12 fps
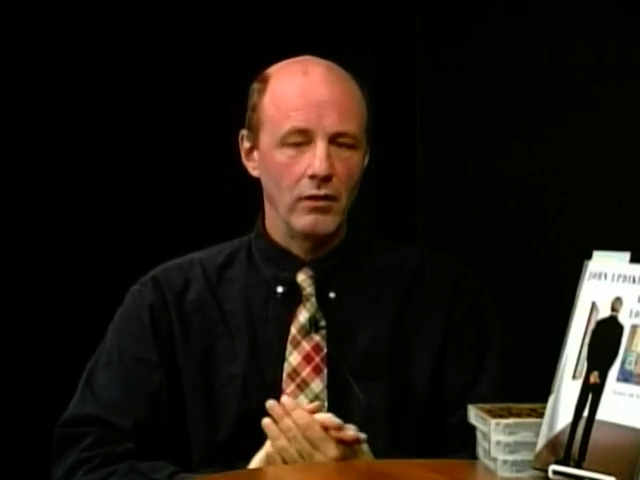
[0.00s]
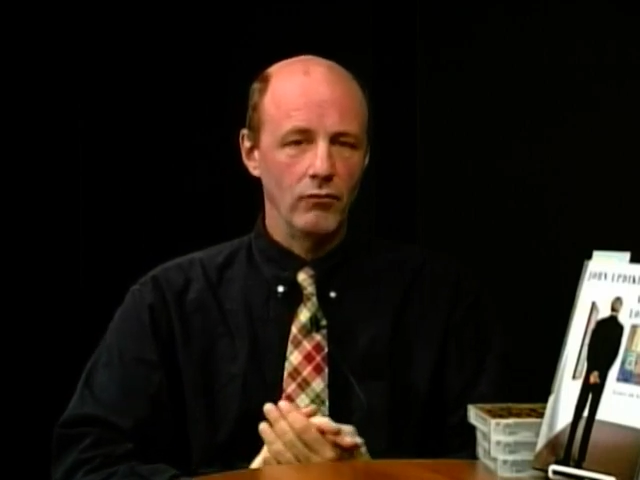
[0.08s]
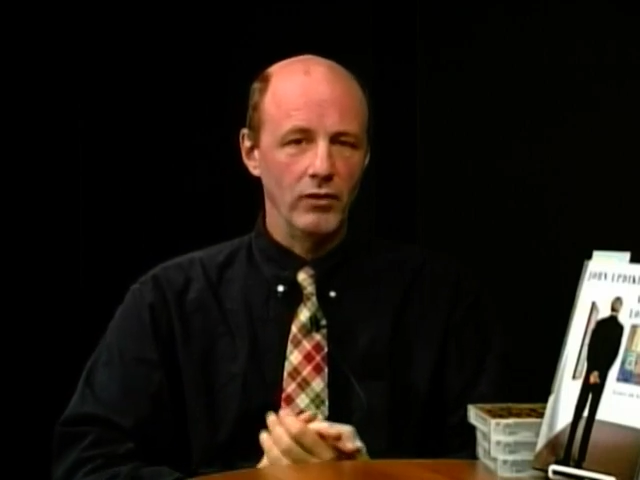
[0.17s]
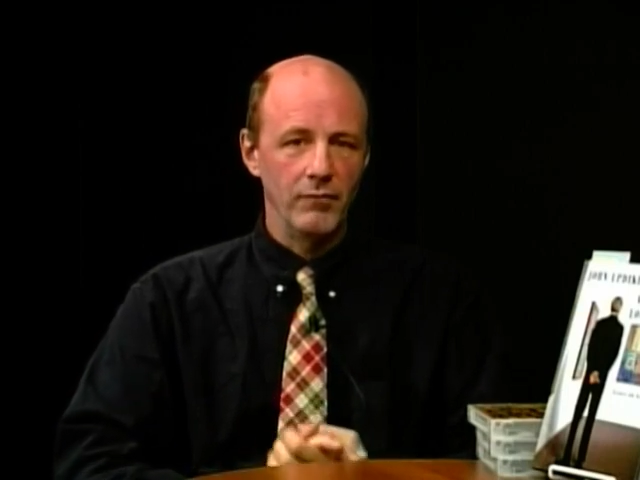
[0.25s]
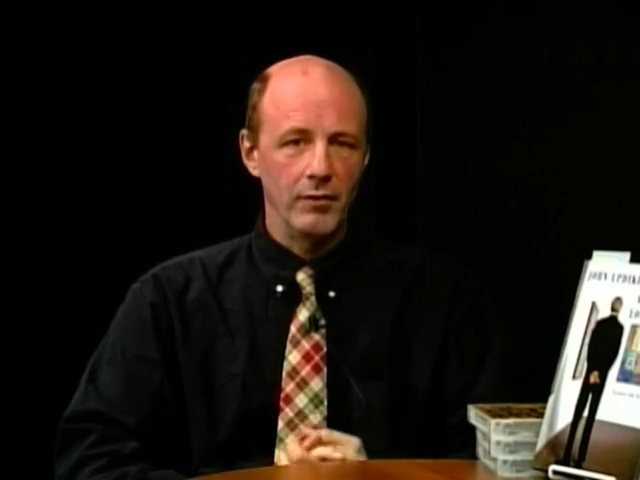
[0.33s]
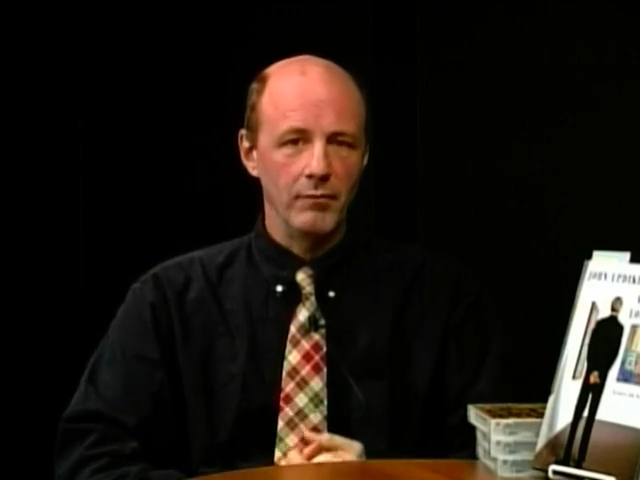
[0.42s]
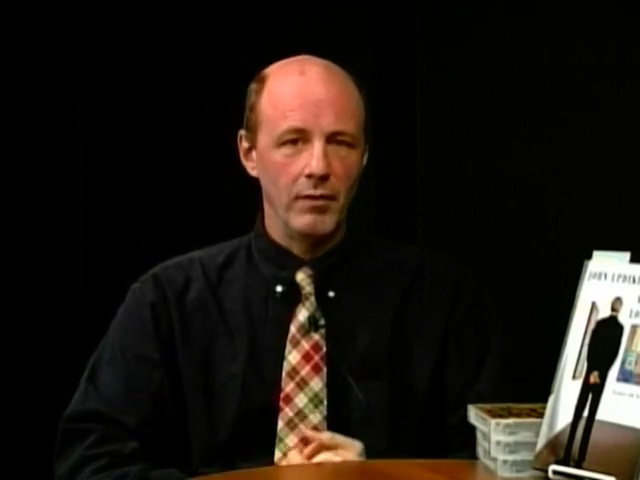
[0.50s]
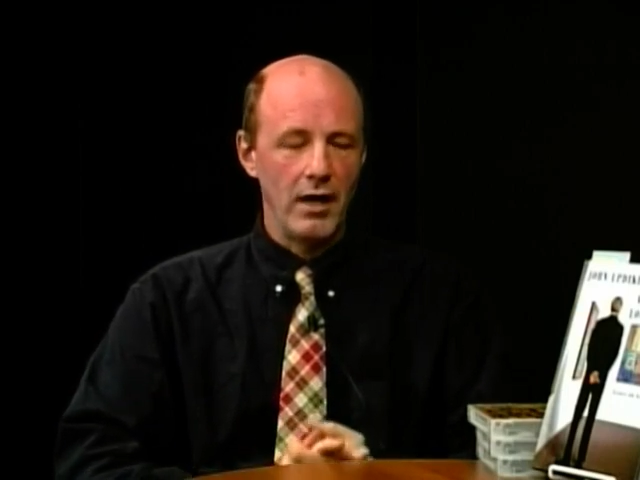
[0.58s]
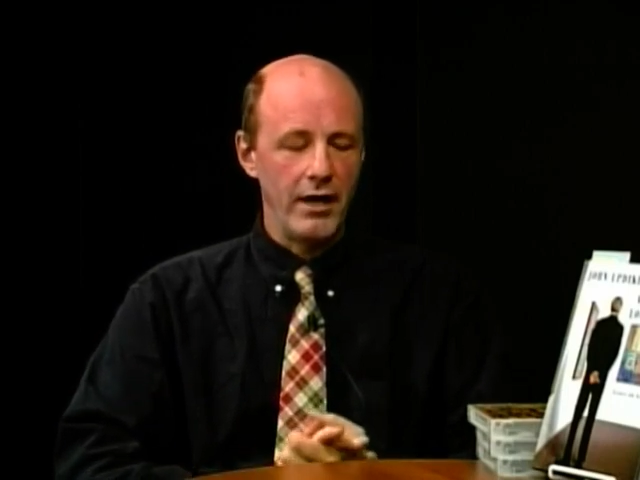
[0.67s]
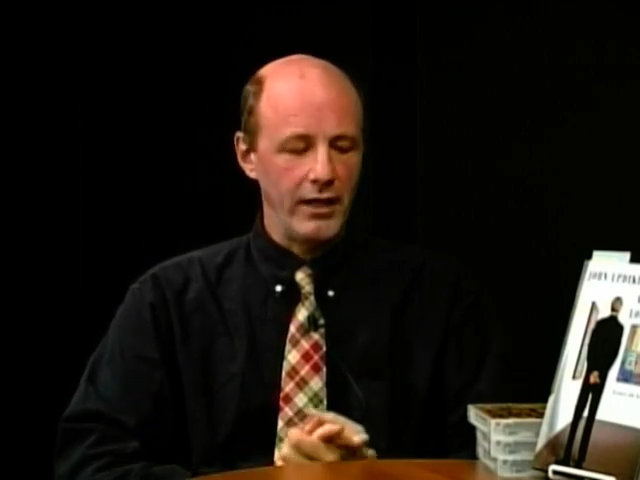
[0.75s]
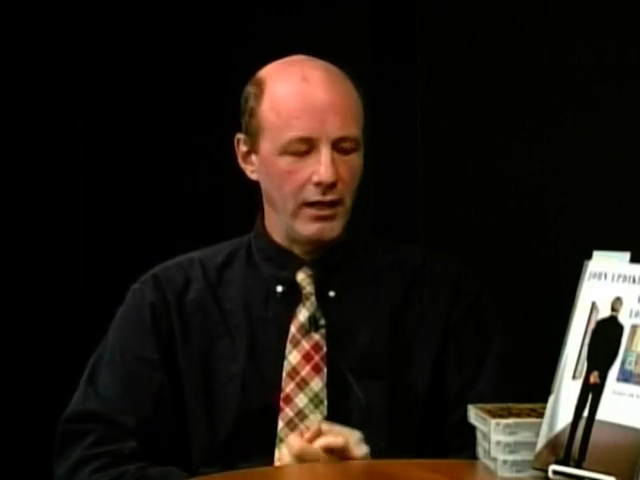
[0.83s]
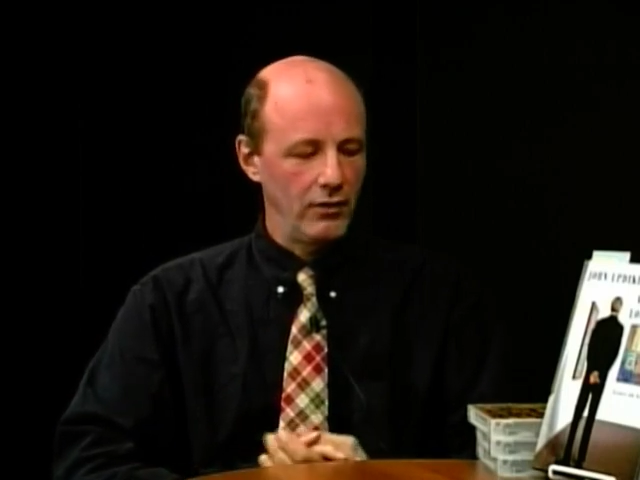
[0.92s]
we've been
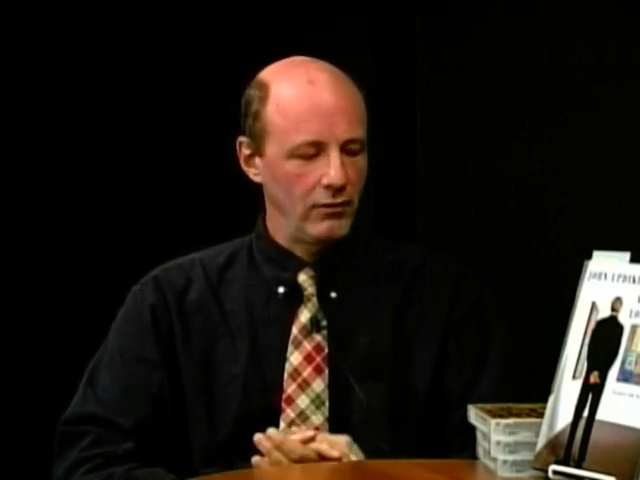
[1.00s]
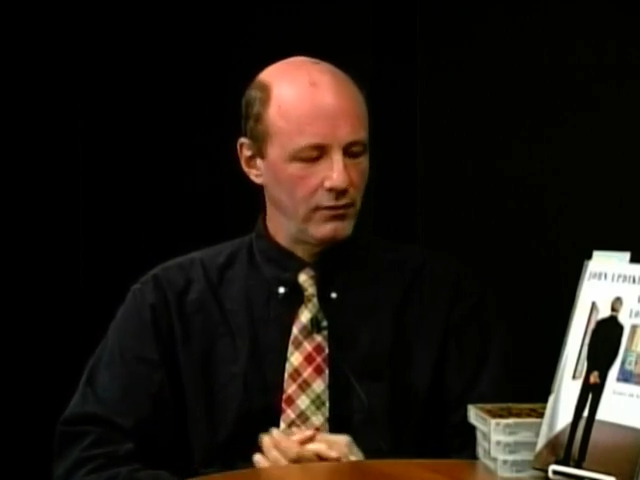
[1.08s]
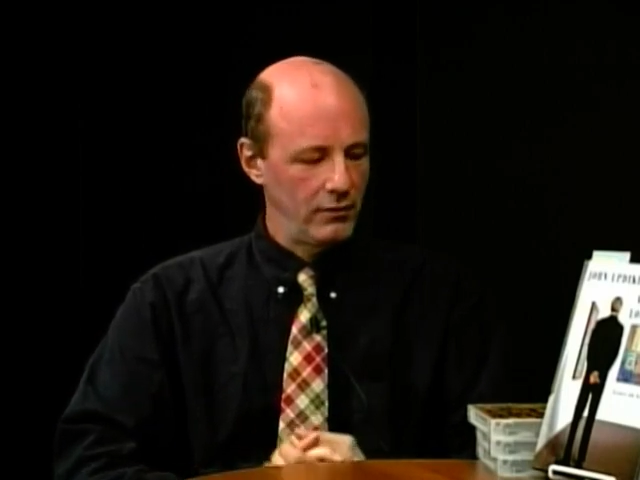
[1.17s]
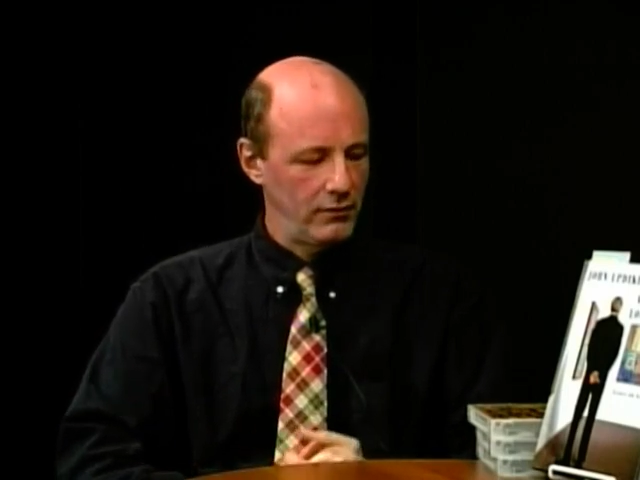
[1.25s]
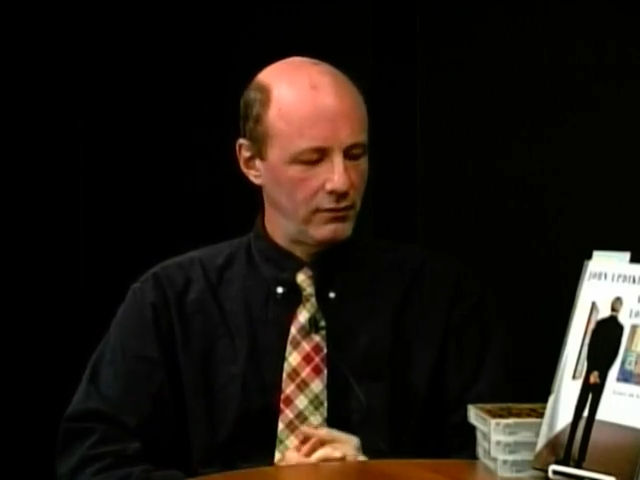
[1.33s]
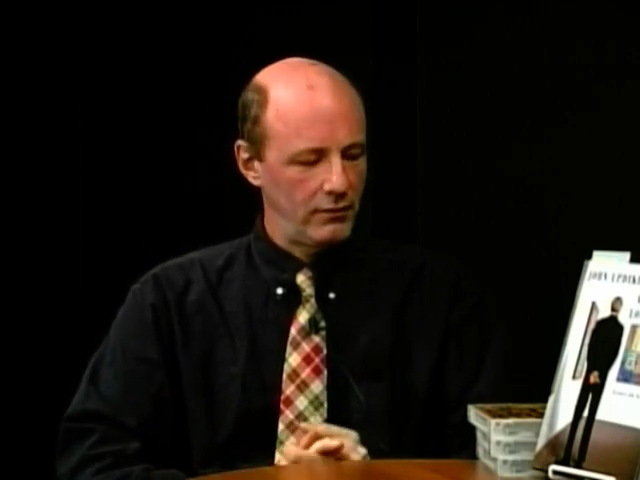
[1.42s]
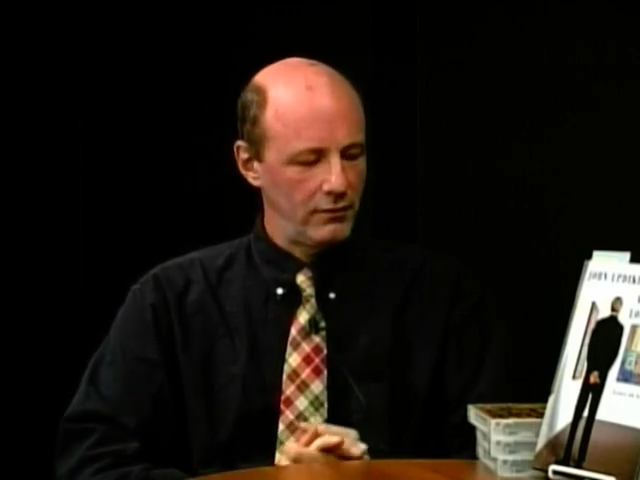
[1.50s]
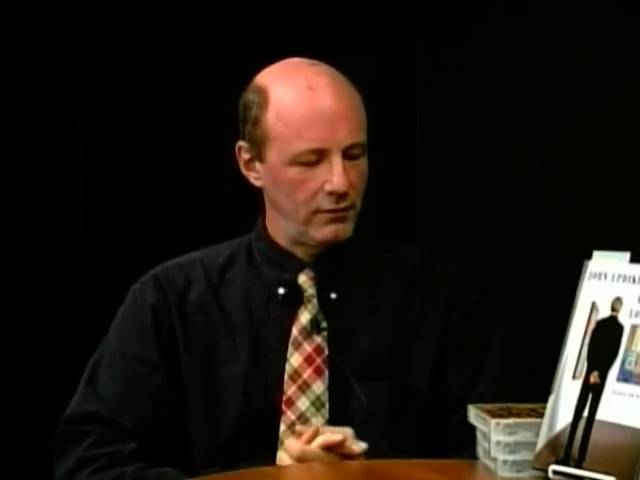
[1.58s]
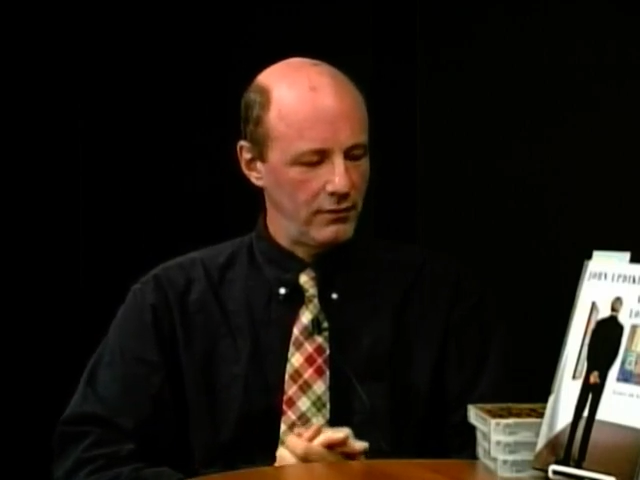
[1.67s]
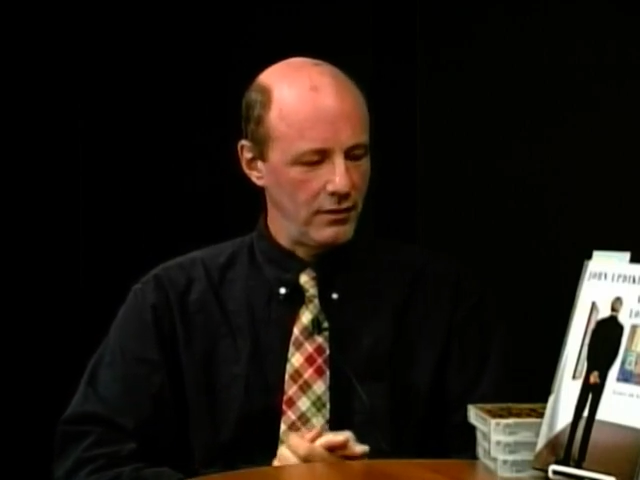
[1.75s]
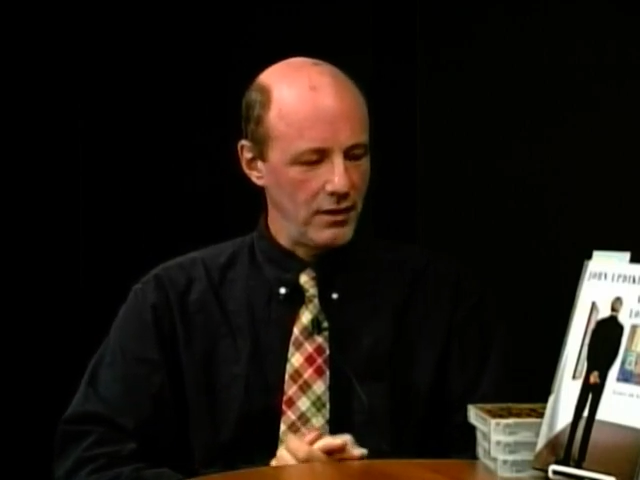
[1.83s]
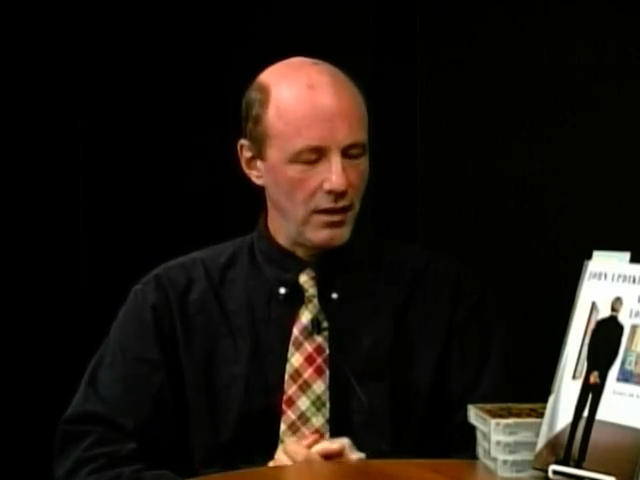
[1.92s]
buying.
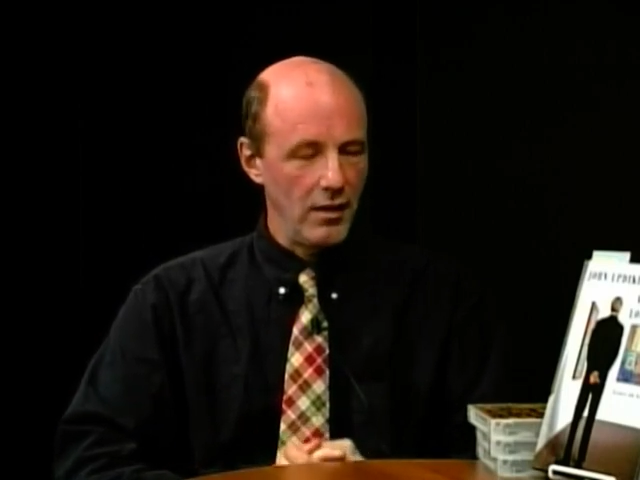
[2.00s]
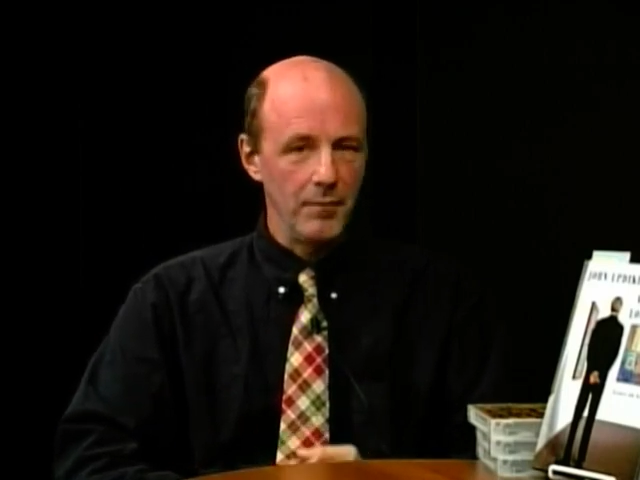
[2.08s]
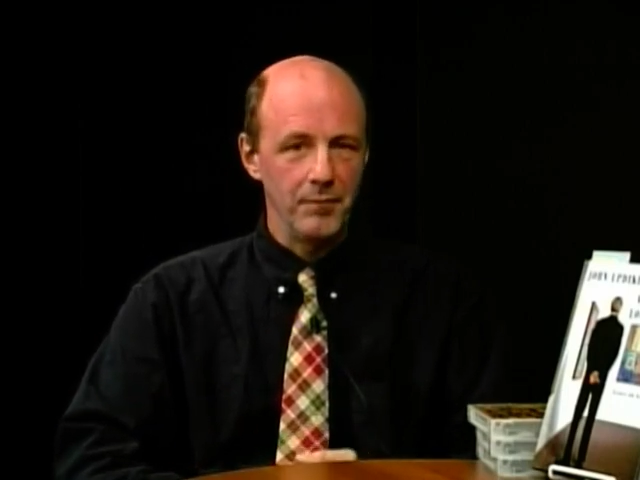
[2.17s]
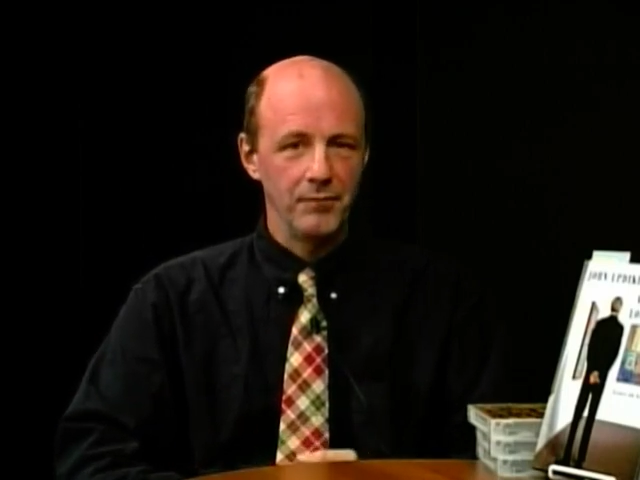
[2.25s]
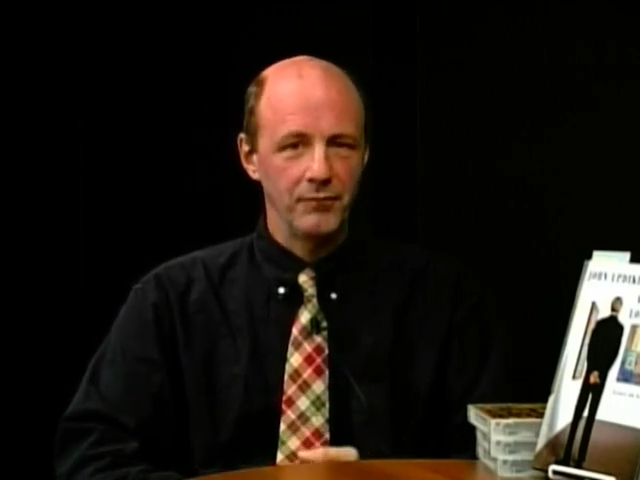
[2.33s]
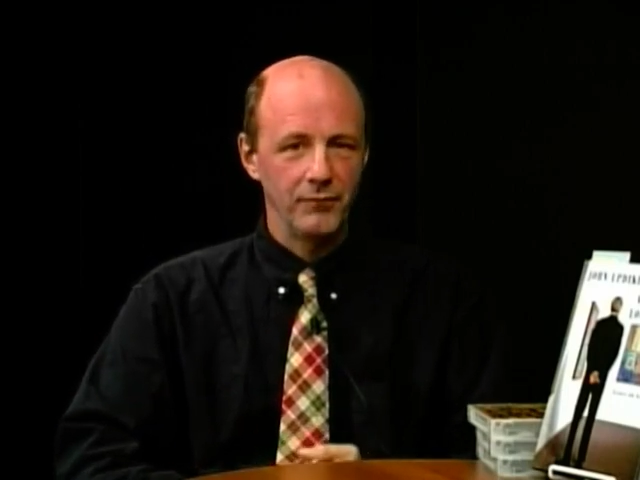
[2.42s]
Um,